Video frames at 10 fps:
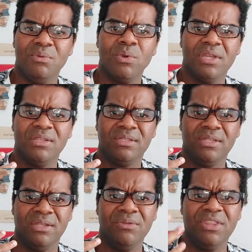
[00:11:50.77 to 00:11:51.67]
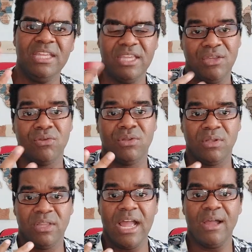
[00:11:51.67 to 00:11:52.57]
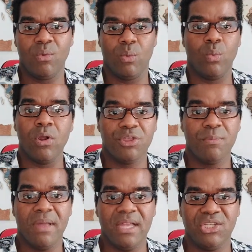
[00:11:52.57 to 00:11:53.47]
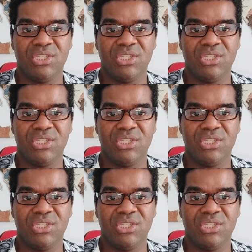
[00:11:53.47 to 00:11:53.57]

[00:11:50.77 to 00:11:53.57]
where you think that you're not worth much.